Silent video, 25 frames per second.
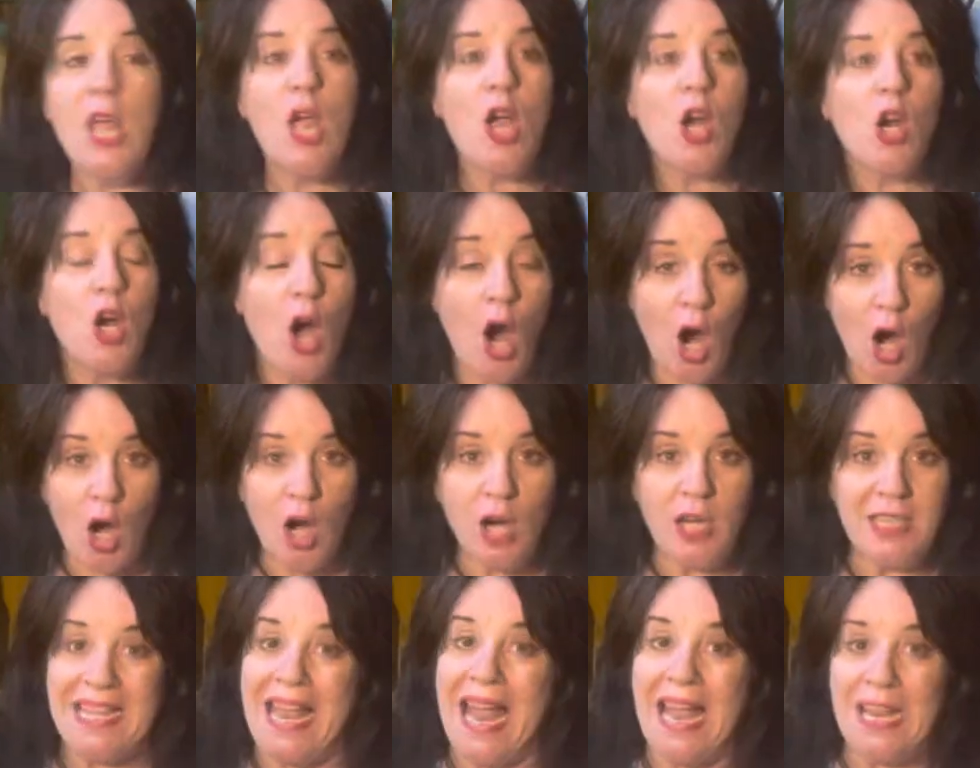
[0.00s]

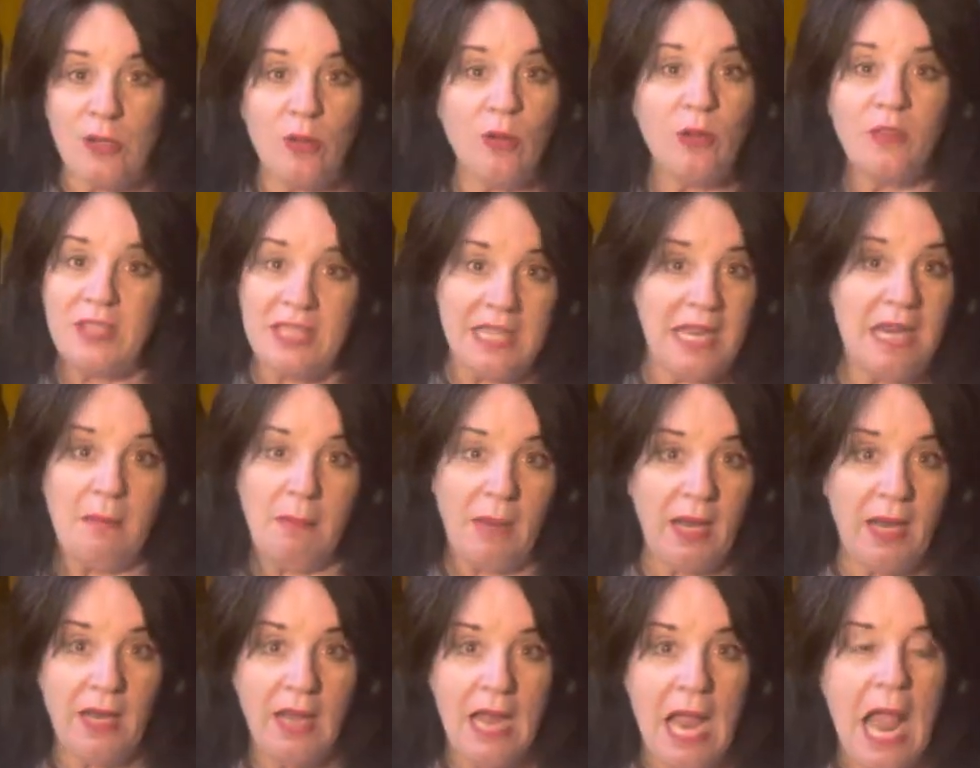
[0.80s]
cars had to have seen
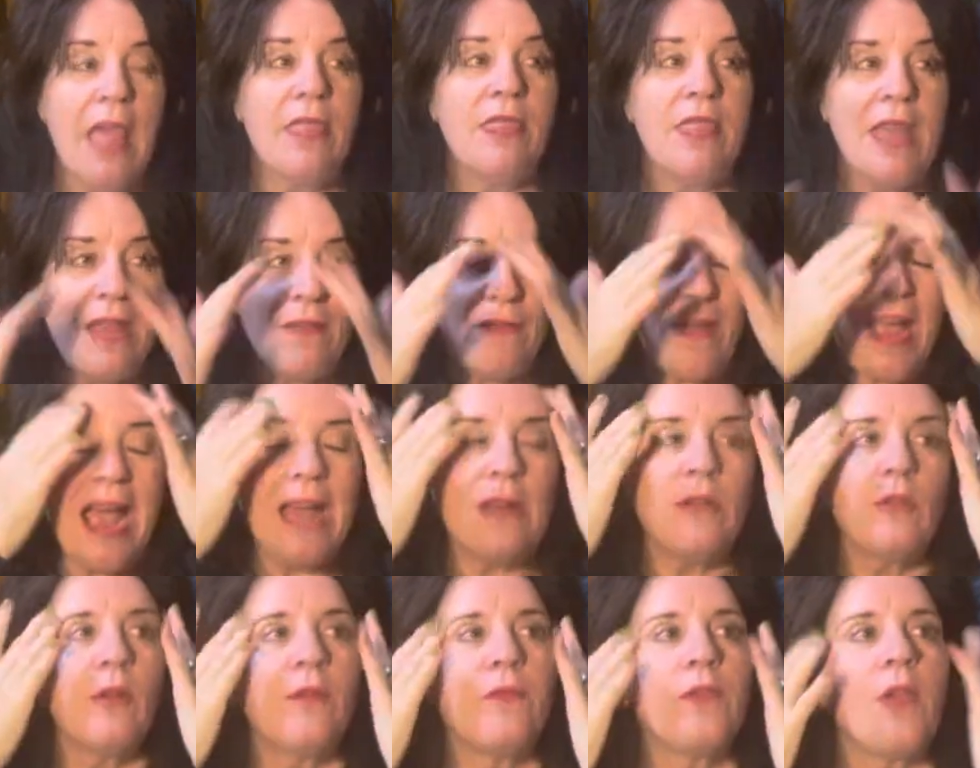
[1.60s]
me. They've
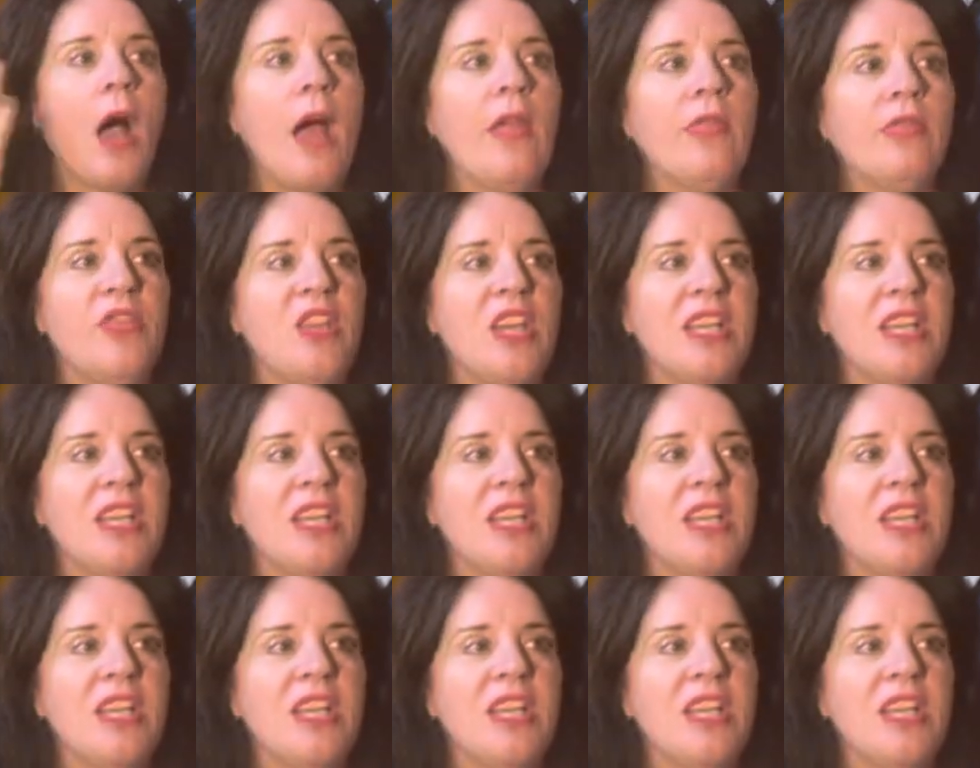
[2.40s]
had to have thought,